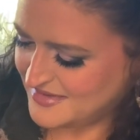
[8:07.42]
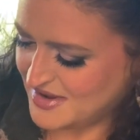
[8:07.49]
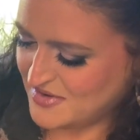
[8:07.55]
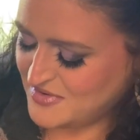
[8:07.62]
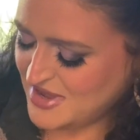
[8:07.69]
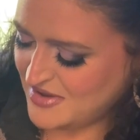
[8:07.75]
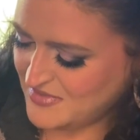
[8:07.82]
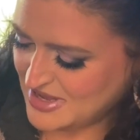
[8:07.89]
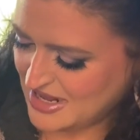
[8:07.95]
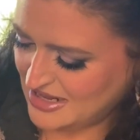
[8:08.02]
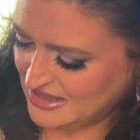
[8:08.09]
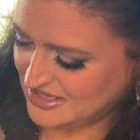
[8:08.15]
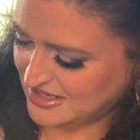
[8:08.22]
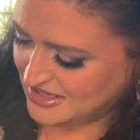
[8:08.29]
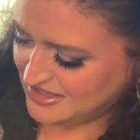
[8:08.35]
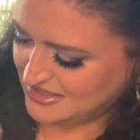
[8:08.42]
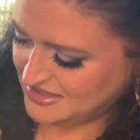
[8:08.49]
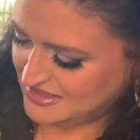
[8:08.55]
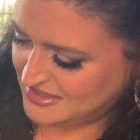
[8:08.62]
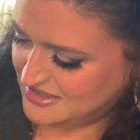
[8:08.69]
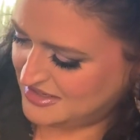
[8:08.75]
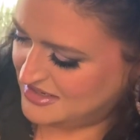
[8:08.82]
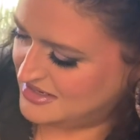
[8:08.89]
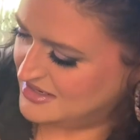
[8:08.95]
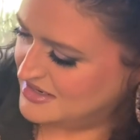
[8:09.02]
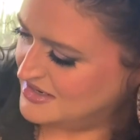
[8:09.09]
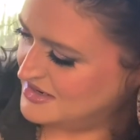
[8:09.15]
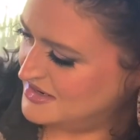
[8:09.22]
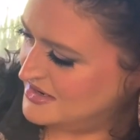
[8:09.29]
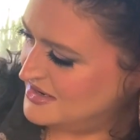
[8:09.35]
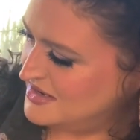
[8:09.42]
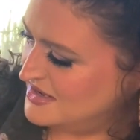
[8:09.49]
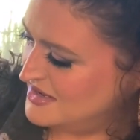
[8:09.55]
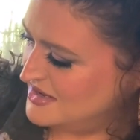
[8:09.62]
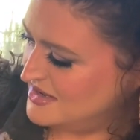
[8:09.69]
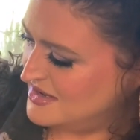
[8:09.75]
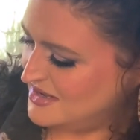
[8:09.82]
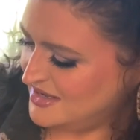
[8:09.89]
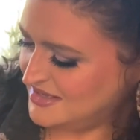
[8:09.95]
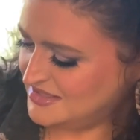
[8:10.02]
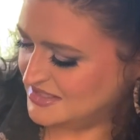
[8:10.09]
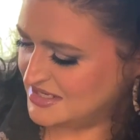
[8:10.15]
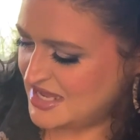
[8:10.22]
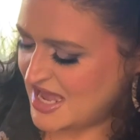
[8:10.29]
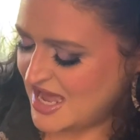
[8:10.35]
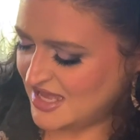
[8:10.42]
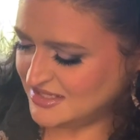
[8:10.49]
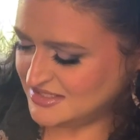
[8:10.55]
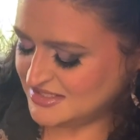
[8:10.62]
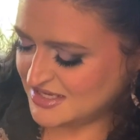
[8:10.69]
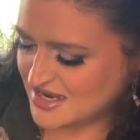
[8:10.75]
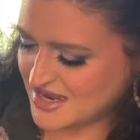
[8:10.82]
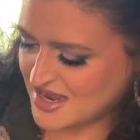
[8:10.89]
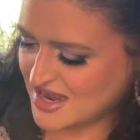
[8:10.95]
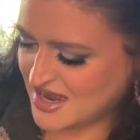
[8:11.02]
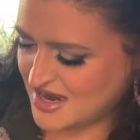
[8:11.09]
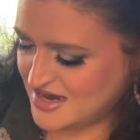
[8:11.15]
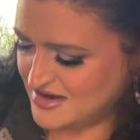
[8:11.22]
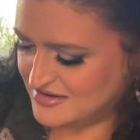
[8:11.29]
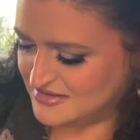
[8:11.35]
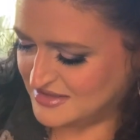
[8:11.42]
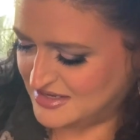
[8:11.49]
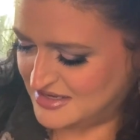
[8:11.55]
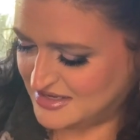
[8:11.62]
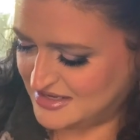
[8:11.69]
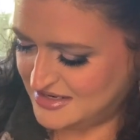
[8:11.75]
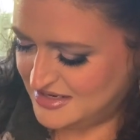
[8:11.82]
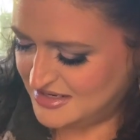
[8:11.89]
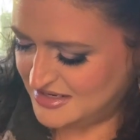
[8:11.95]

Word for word: Okay, we got a lid. It's a cast iron lid.